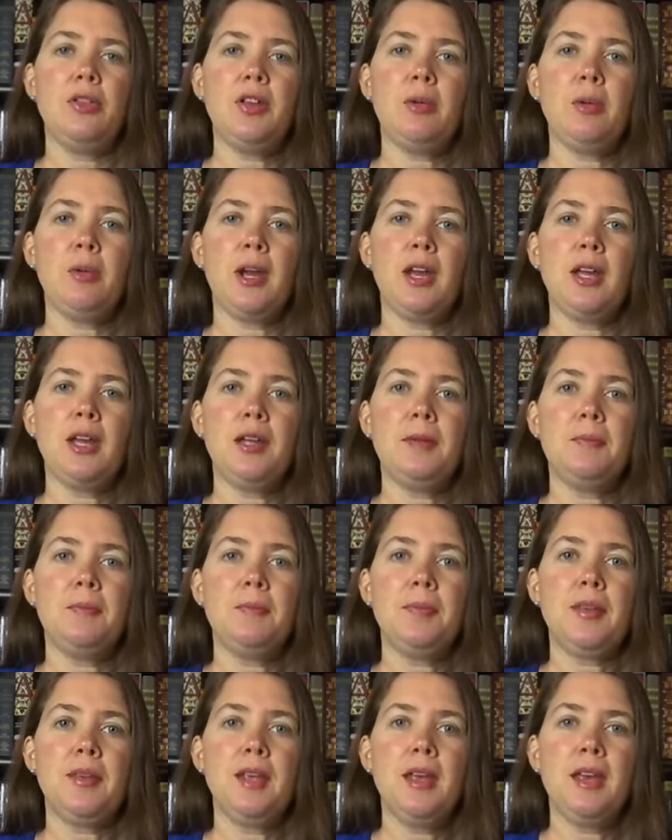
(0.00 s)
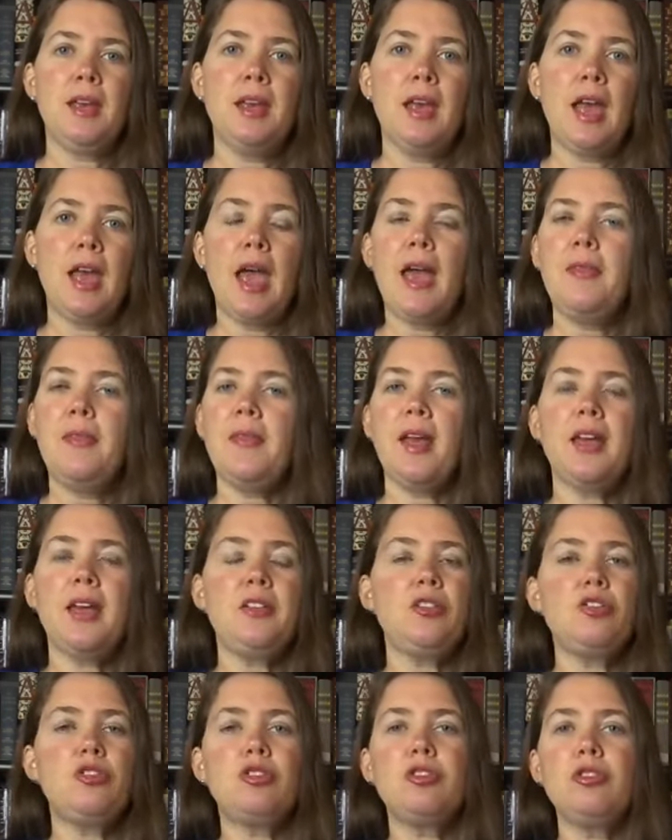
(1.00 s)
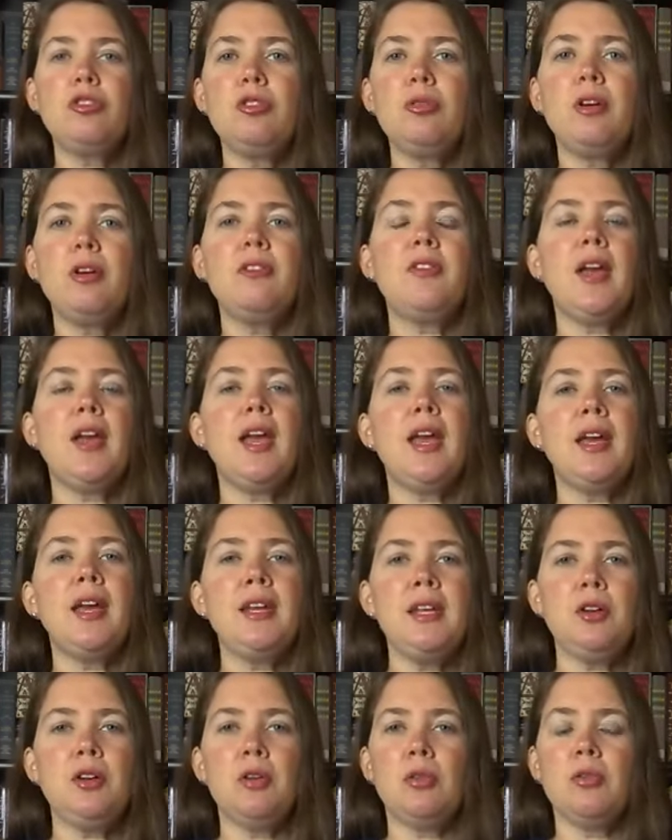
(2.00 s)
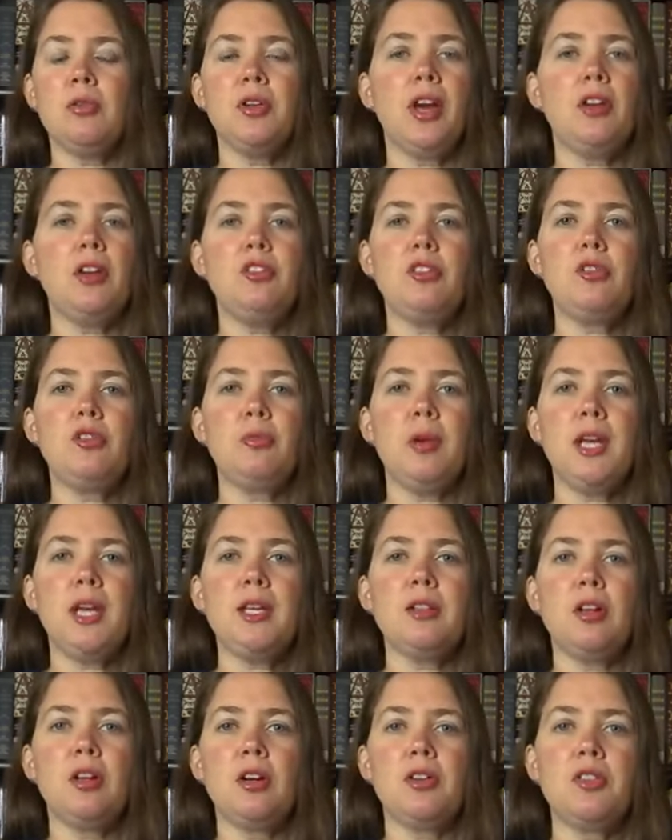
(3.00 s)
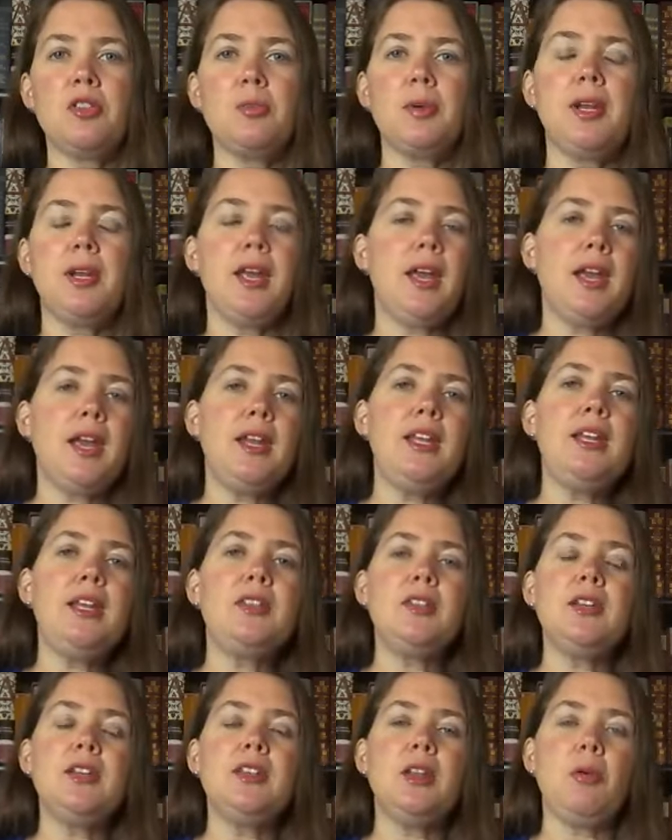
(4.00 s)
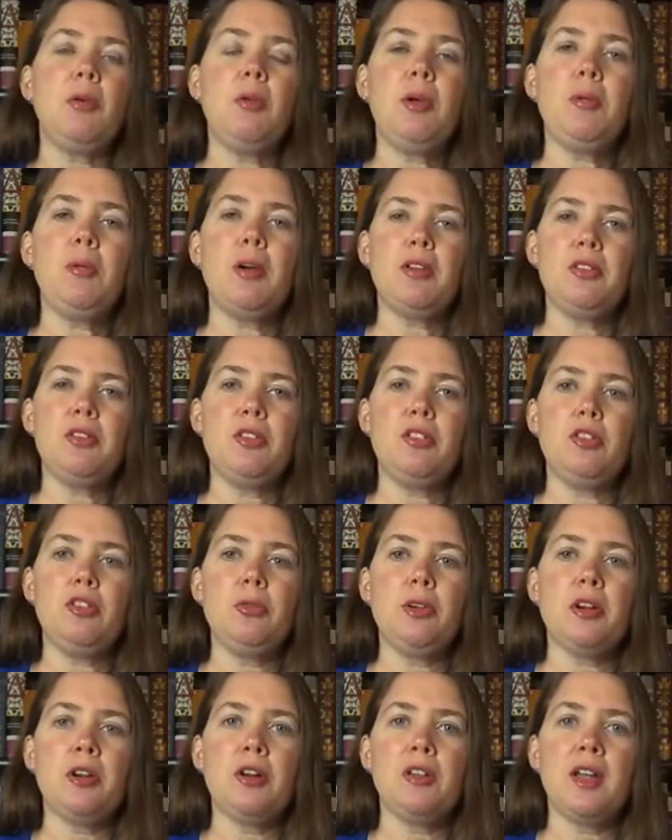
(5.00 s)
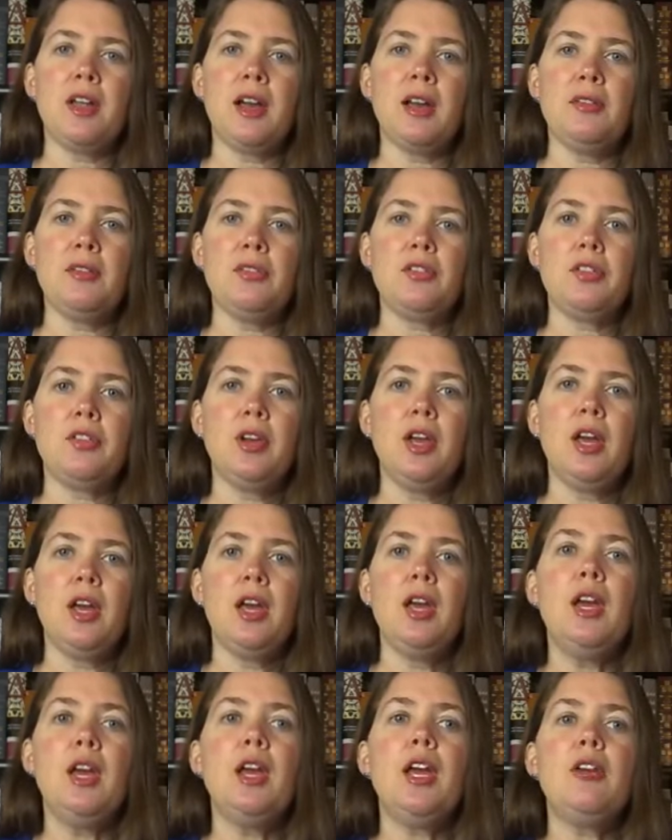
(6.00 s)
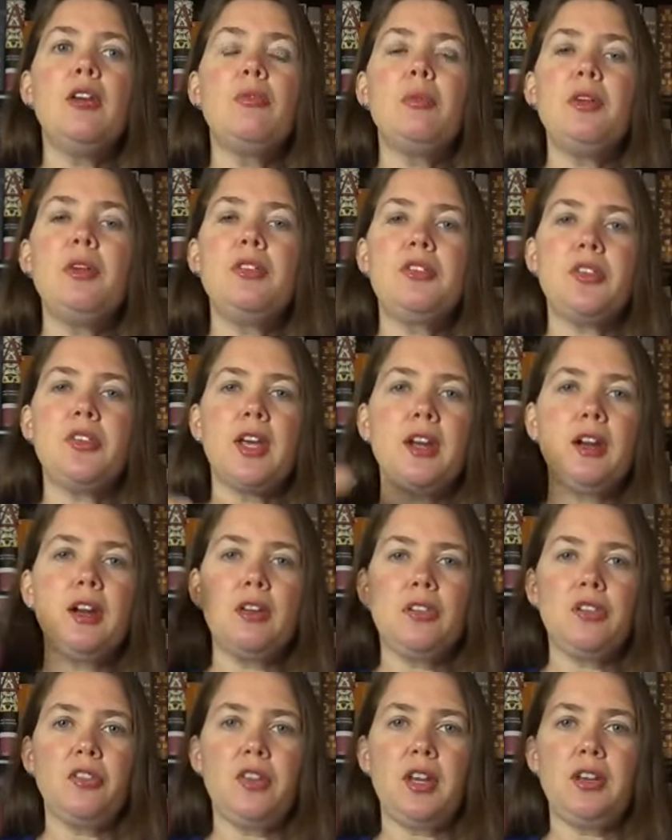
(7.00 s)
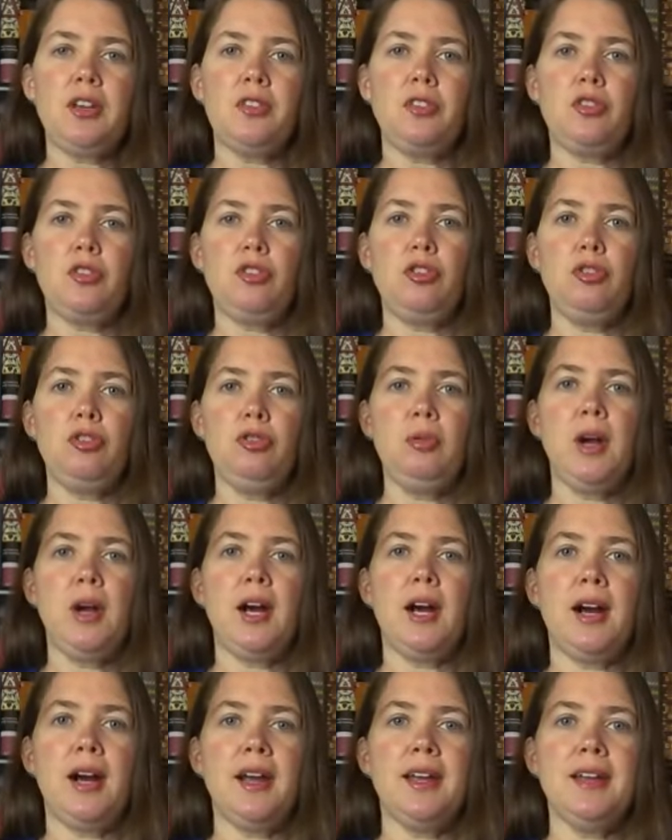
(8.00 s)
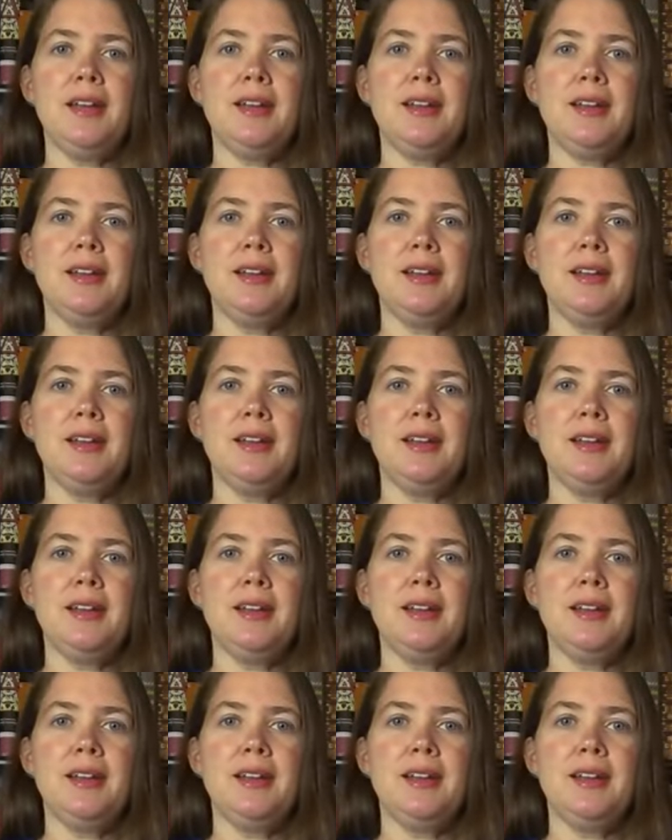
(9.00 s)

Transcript: way. And that's true of any goal, not just weight loss, but anything that we want to do in our lives. If we set our stakes too high